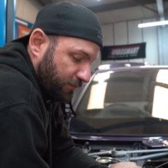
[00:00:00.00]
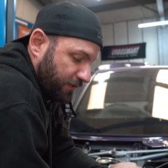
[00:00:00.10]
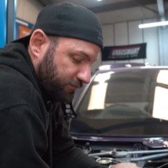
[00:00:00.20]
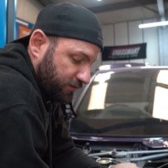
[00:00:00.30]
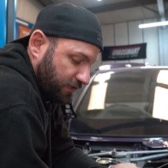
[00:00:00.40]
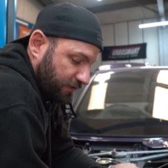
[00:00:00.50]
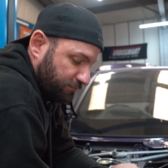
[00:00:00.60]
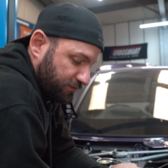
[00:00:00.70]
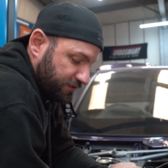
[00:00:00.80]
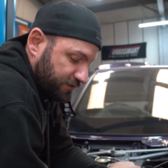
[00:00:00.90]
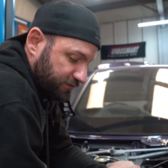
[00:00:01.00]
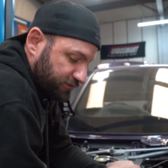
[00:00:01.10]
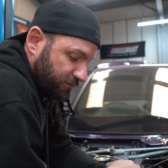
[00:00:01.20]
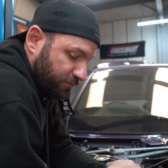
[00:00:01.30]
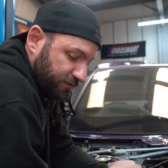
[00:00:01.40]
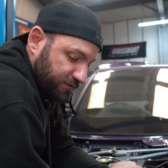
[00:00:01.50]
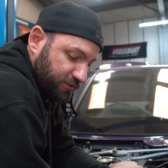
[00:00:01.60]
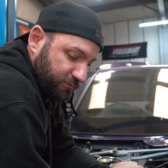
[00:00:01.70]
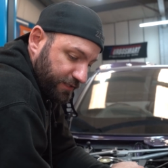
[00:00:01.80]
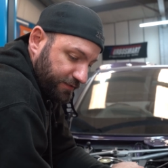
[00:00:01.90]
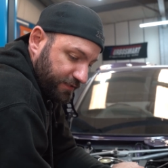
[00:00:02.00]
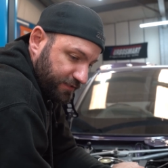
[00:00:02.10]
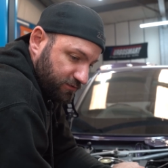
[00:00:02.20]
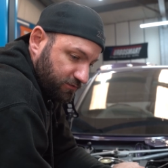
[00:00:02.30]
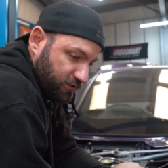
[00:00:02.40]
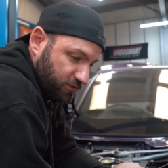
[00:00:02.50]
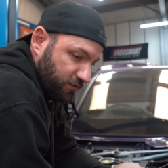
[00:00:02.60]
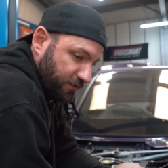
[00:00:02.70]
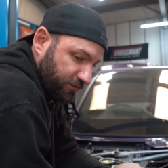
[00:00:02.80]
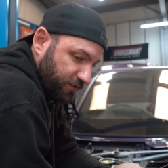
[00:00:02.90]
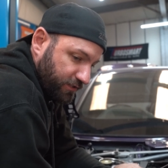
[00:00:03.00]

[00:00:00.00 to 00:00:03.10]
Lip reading: we have to kind of position this turbo in such a way that it's not going to cook everything